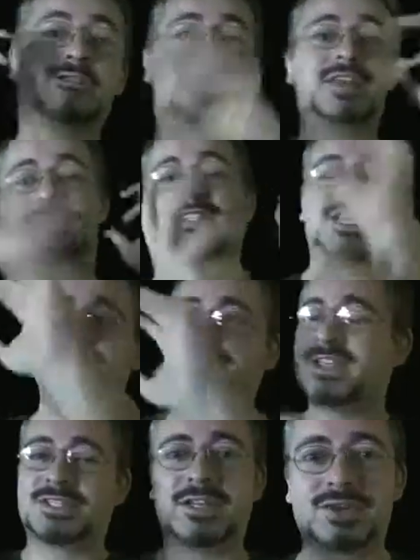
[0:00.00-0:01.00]
in front of your
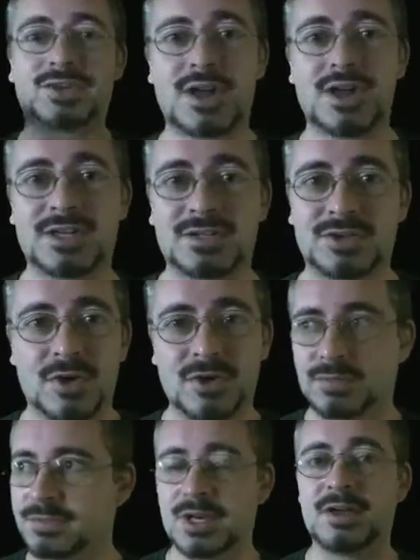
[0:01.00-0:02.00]
TV set trying to
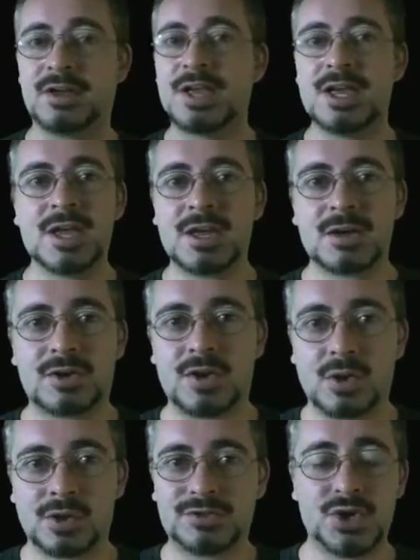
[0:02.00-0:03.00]
control, you know,
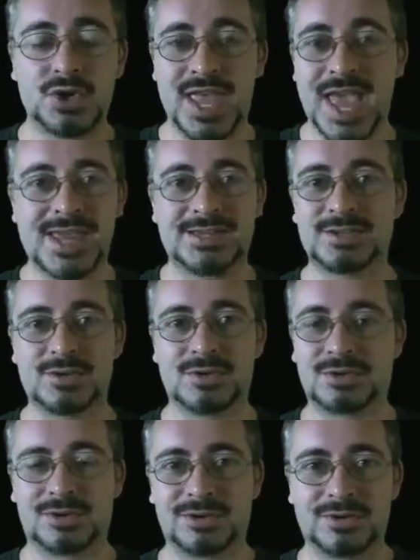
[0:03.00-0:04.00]
Call of Duty 8
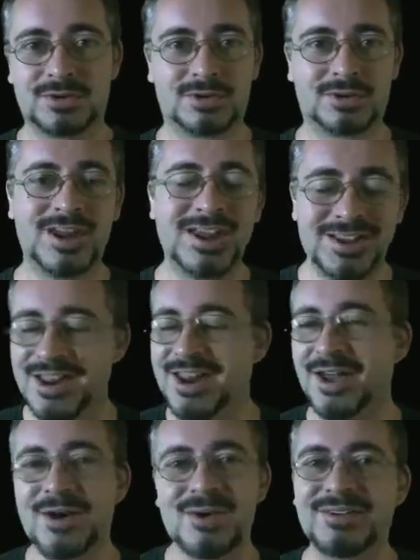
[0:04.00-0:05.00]
or you
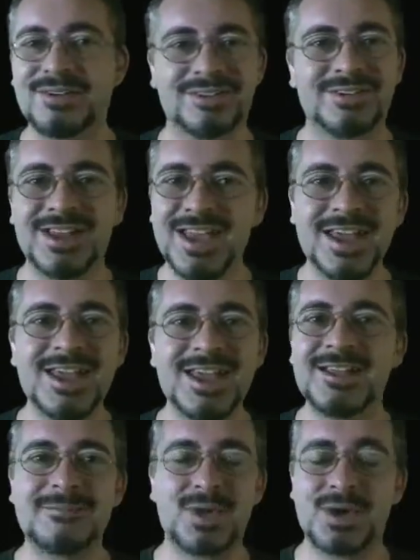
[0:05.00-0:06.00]

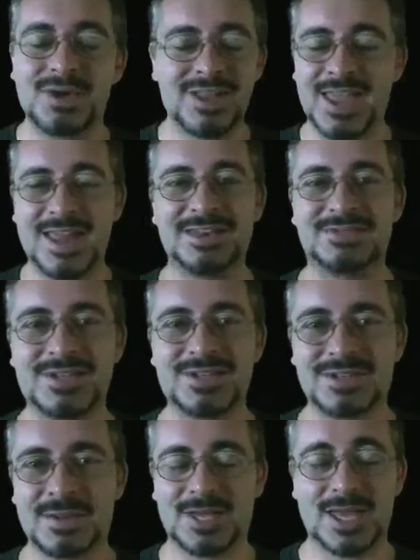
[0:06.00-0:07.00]
know, any of
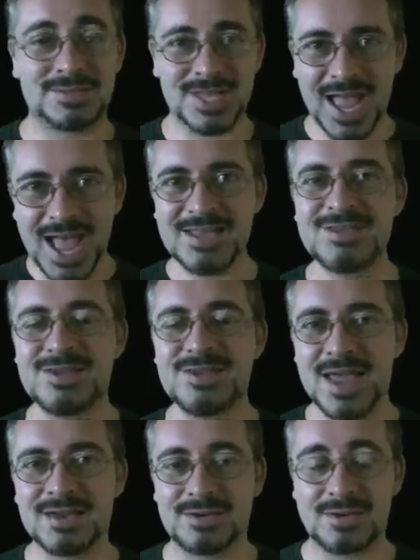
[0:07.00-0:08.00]
those type of games? Are you
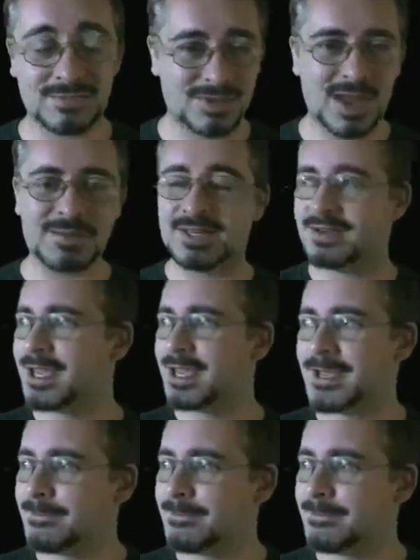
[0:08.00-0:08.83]
going to... I mean,